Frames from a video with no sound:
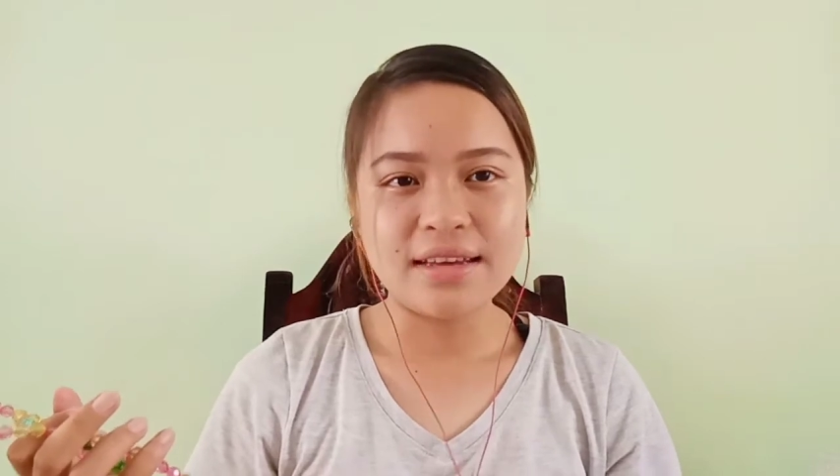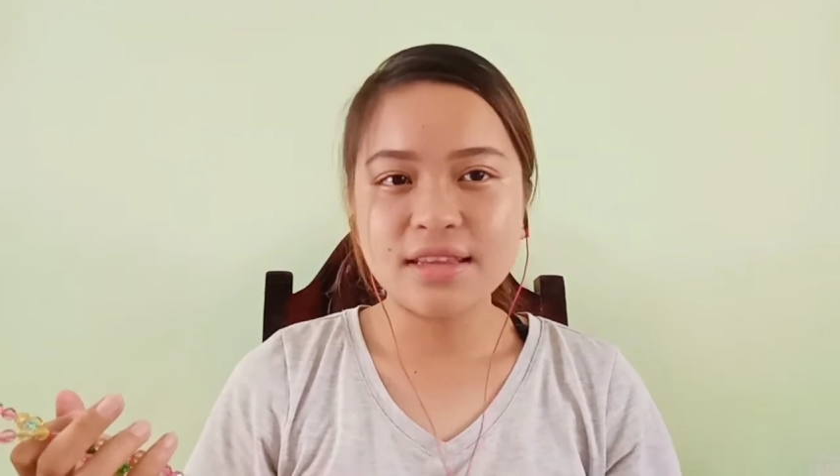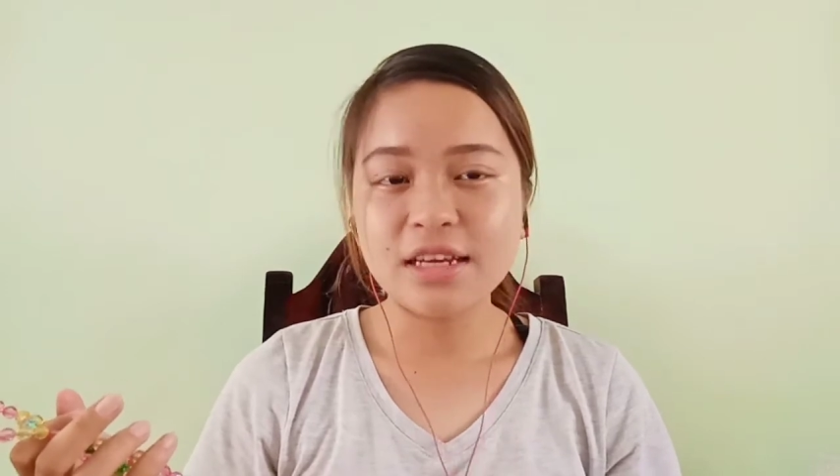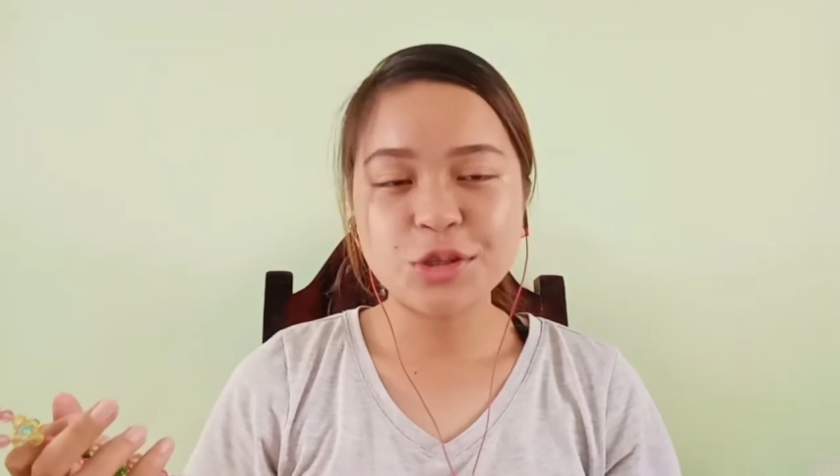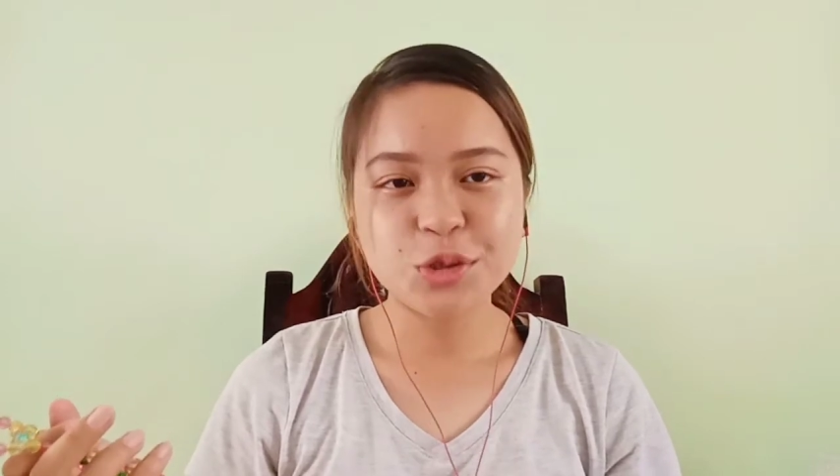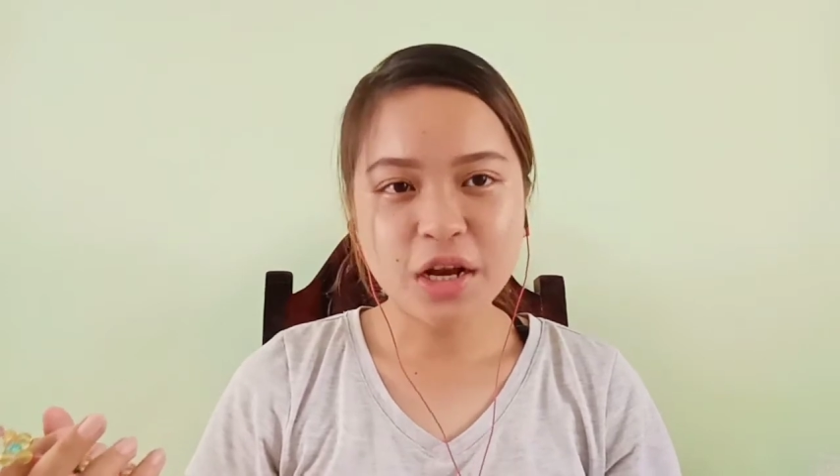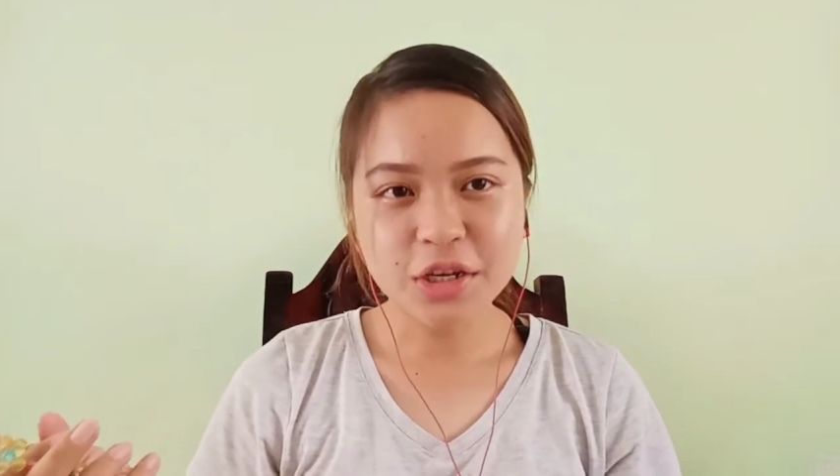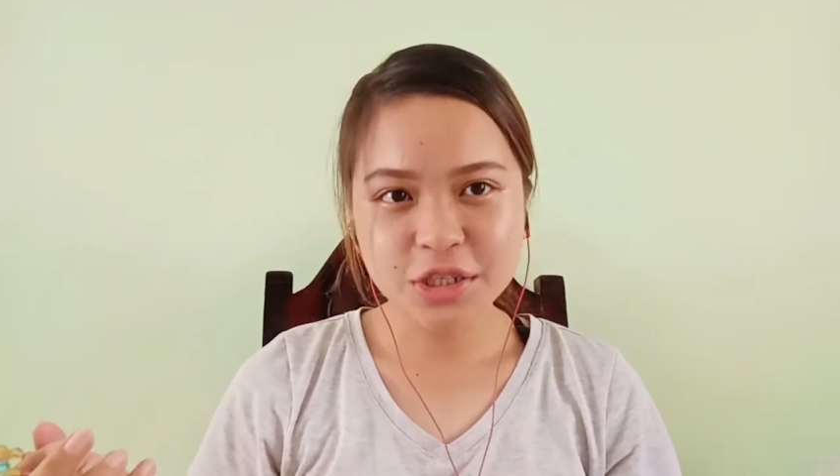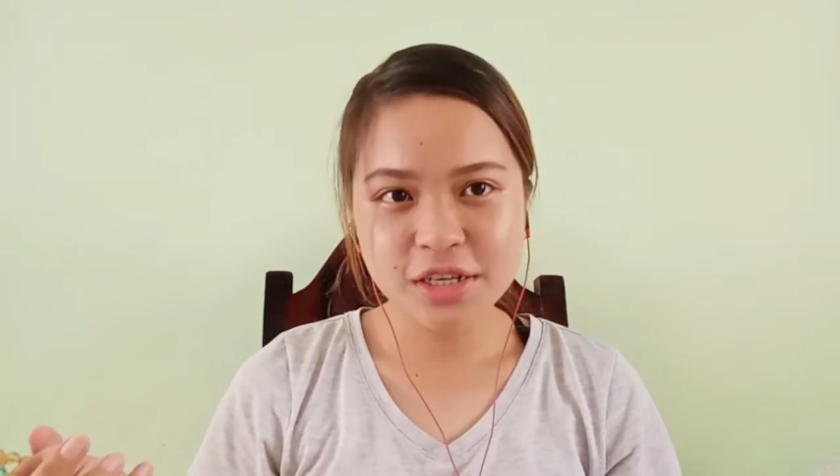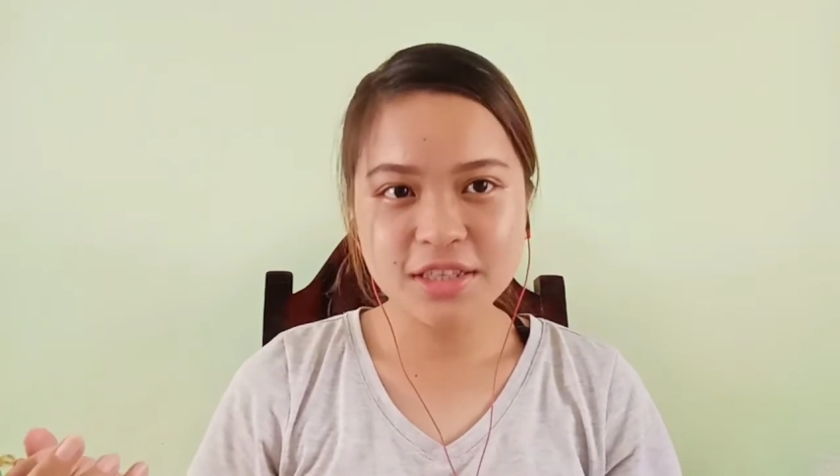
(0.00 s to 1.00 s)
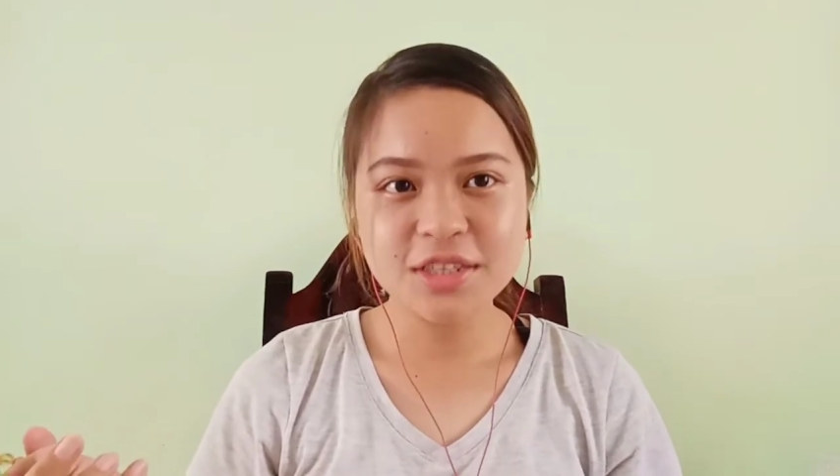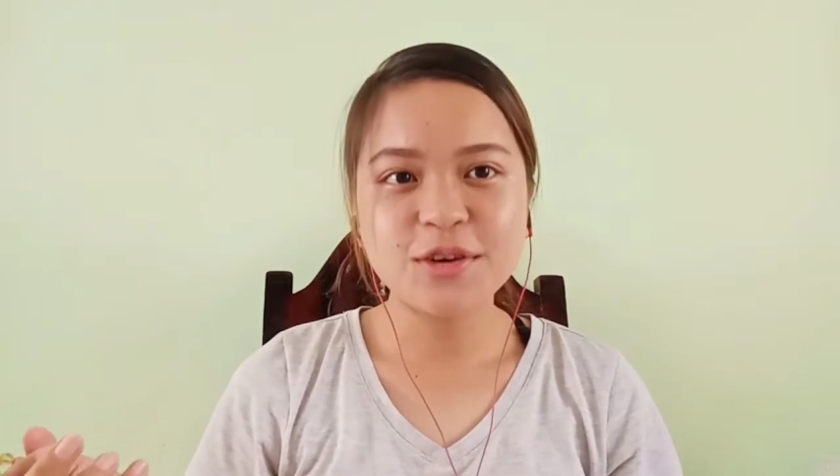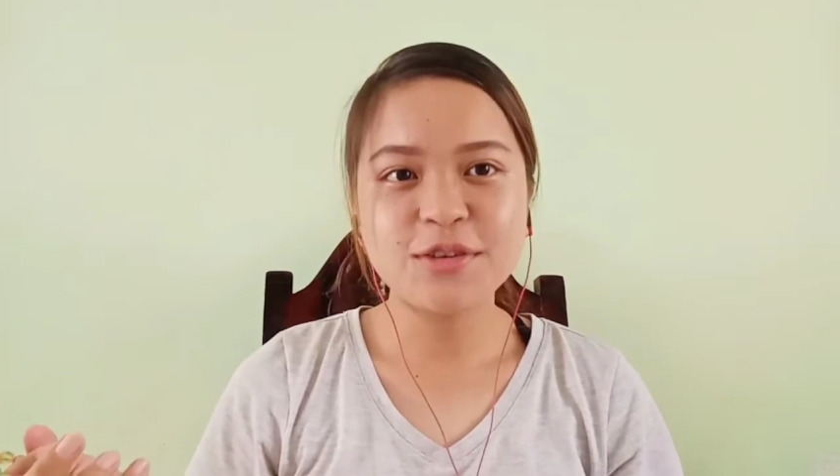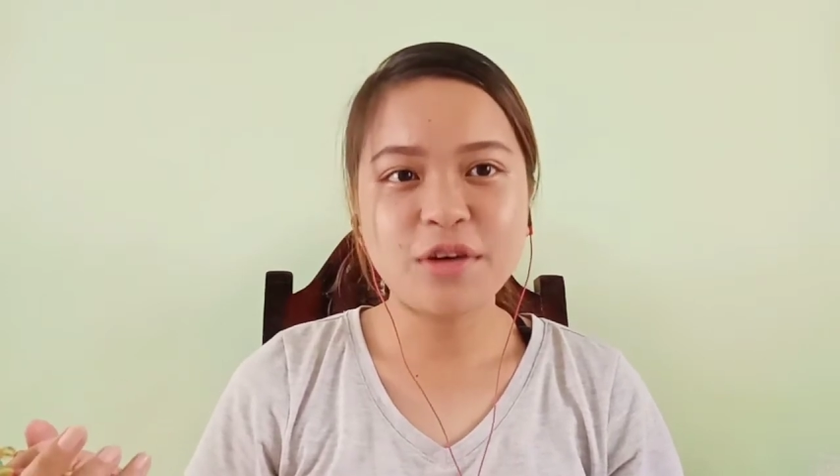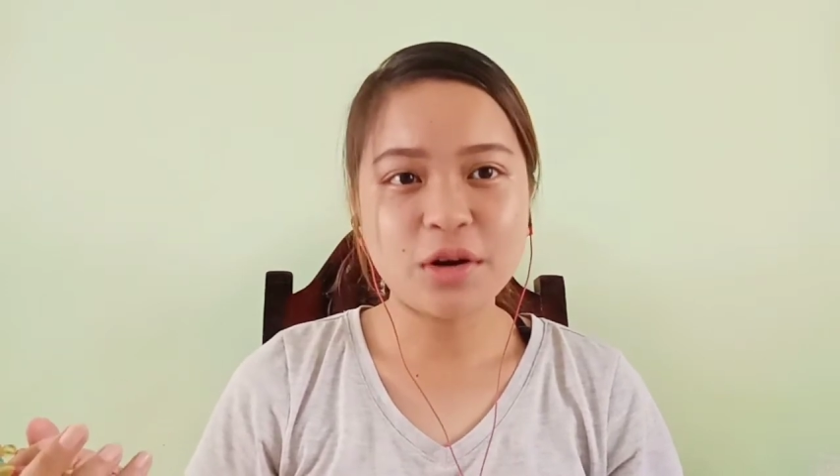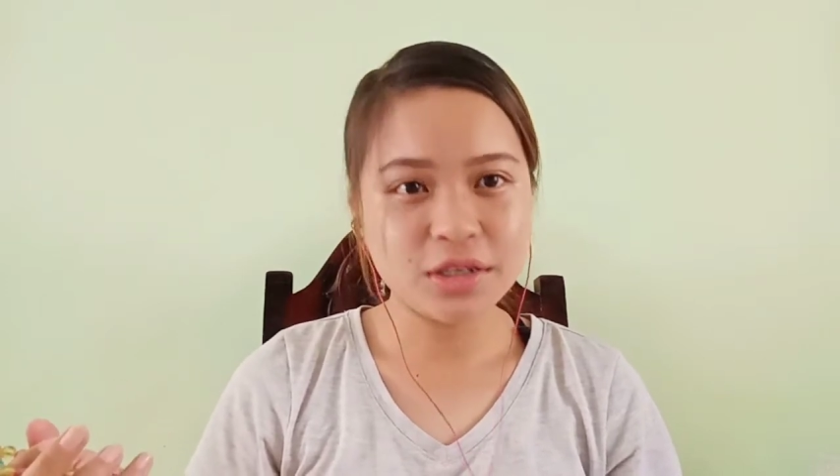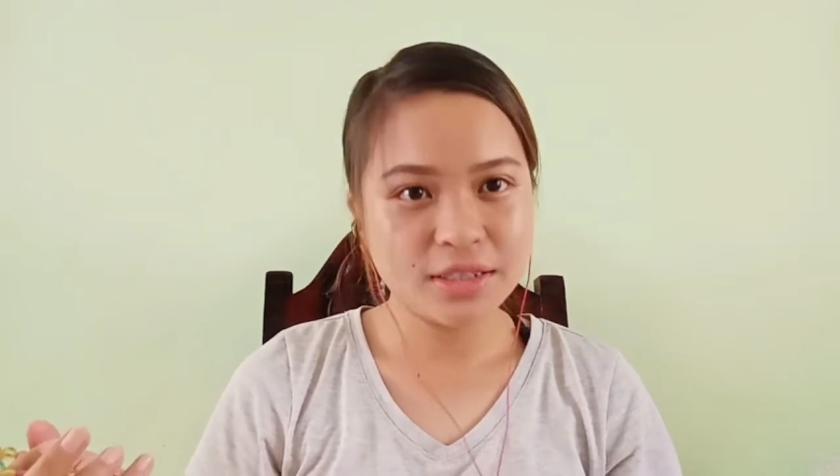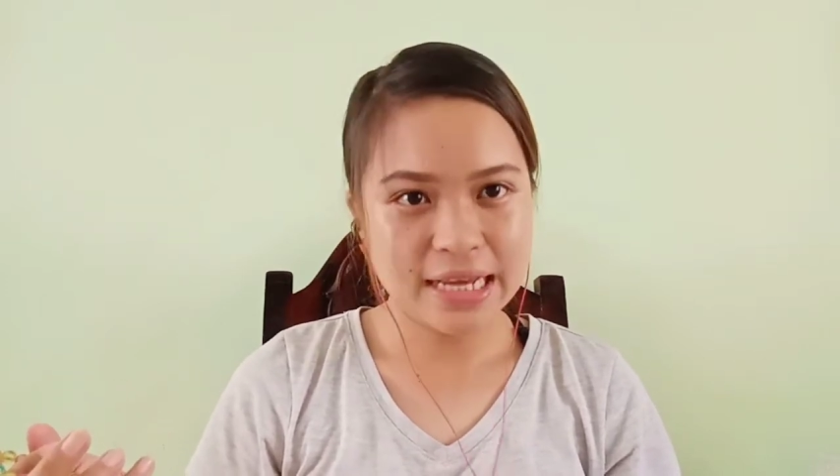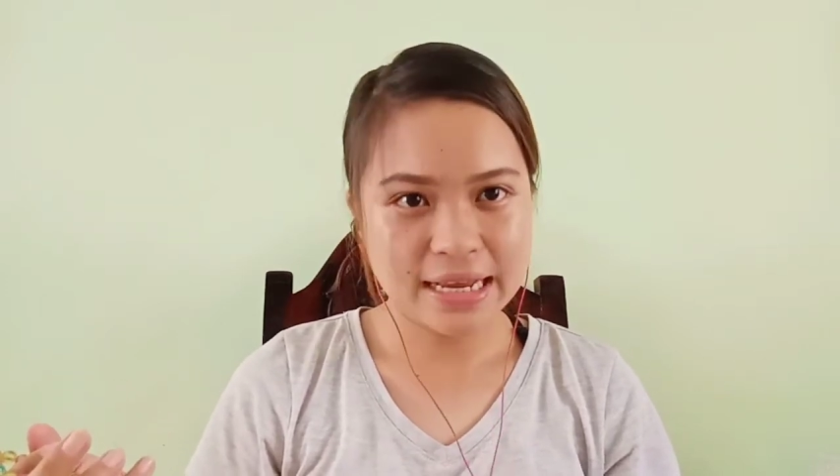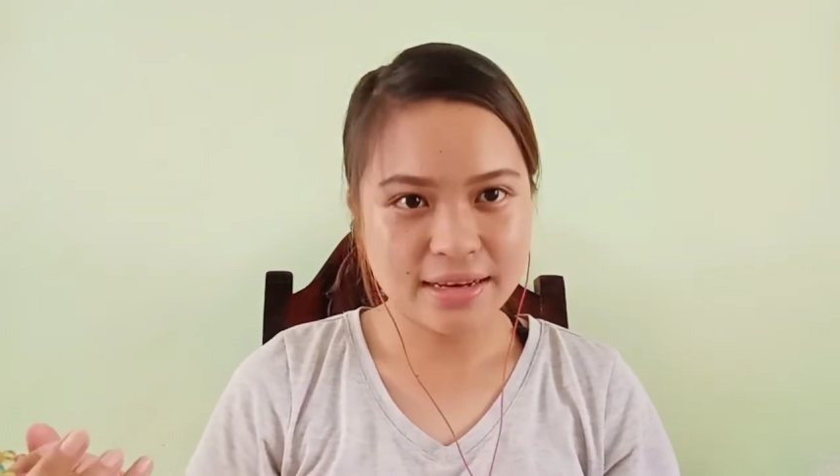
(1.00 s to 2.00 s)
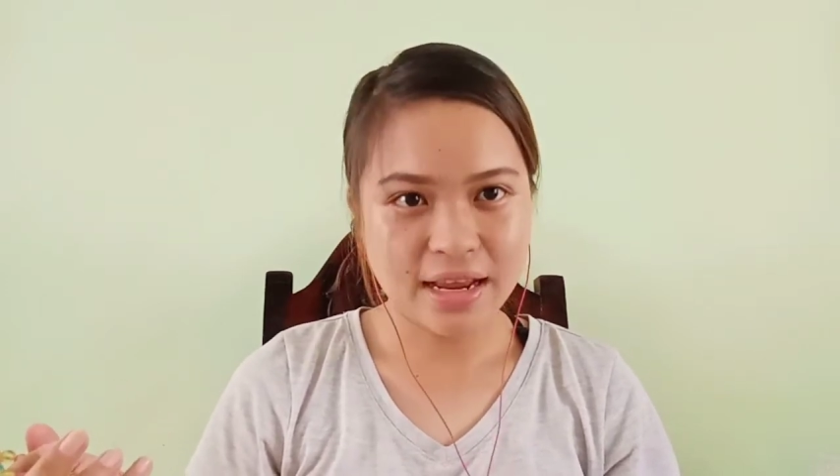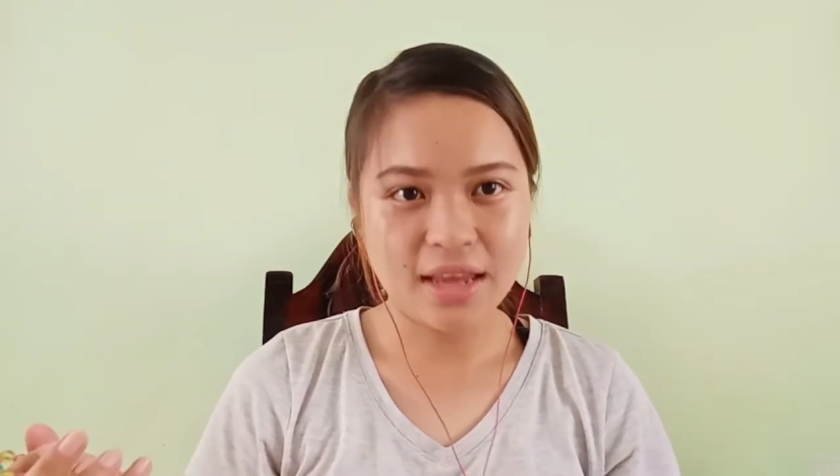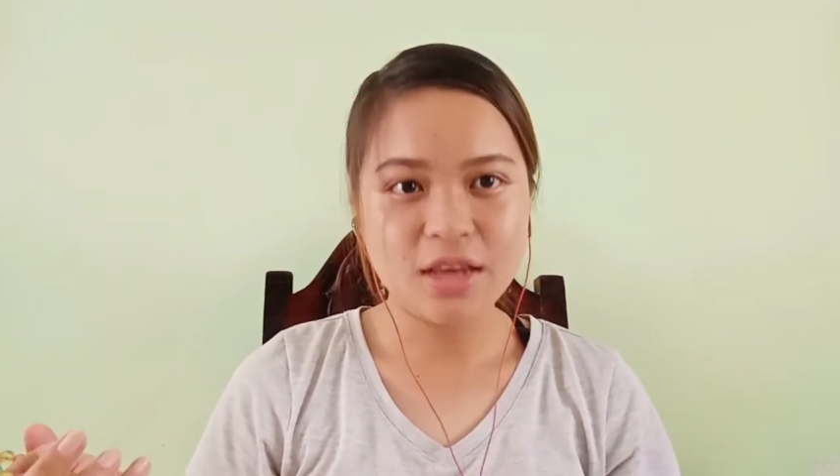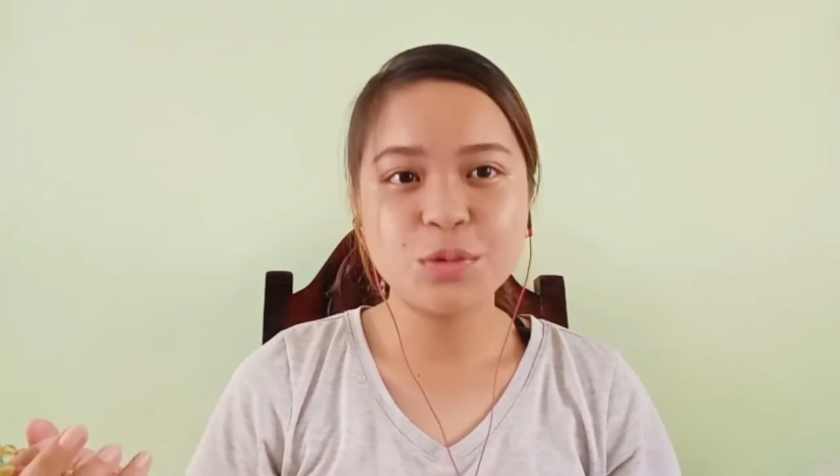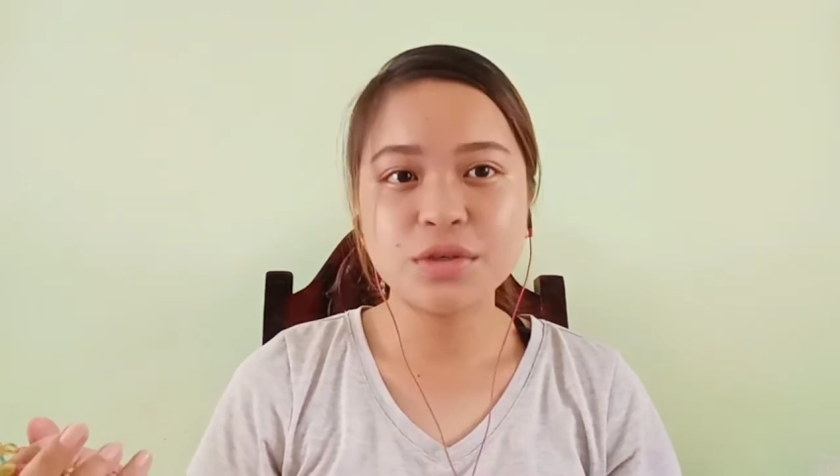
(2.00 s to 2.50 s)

the instructions of our DNA